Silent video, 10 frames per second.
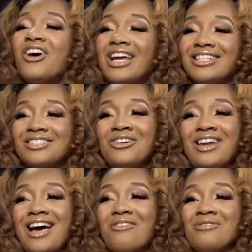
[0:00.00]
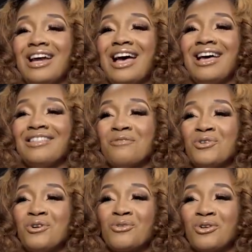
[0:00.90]
Okay, so now we're at the
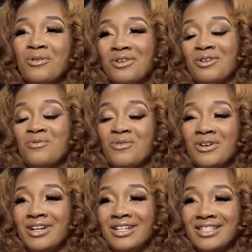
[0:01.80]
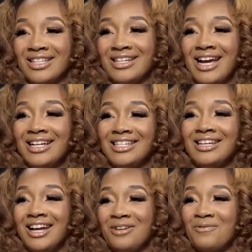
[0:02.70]
Billboard Awards mm-hmm.
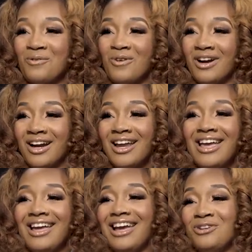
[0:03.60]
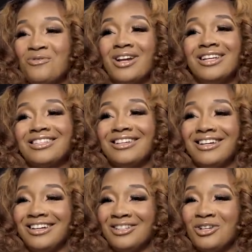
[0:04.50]
1994, mm-hmm. and you run
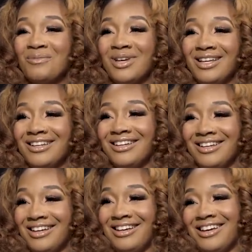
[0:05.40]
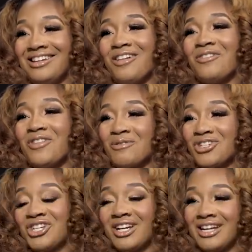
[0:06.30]
into a little bit uh, another thing
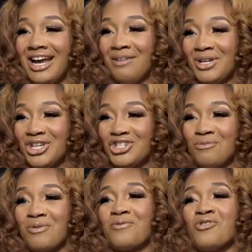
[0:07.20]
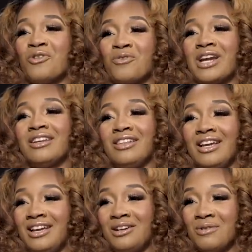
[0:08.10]
with Suge Knight mm-hmm. because you mm-hmm. performed
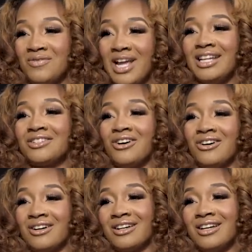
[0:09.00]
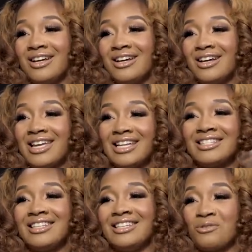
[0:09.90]
Regulate yeah. with Nate Dogg
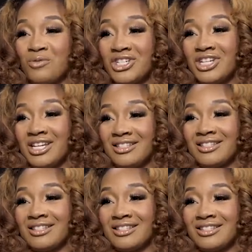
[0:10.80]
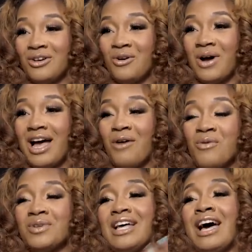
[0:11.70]
against his wishes. So, yeah.
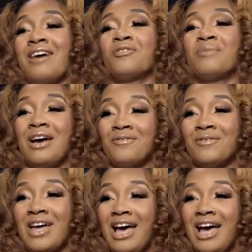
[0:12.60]
what was the aftermath of